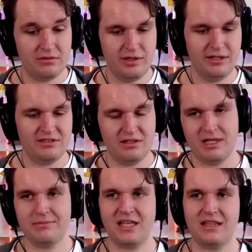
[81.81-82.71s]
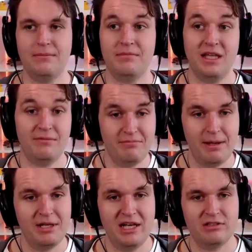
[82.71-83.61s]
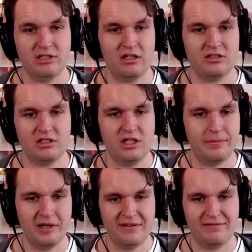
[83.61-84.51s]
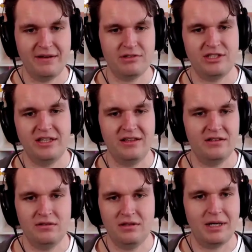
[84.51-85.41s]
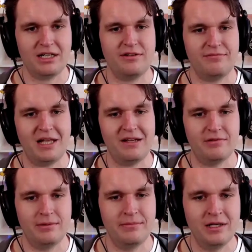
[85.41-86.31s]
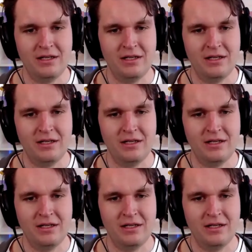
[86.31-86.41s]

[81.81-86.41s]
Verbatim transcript: we sometimes get them they've maybe never touched sharepoint they've never seen the microsoft platform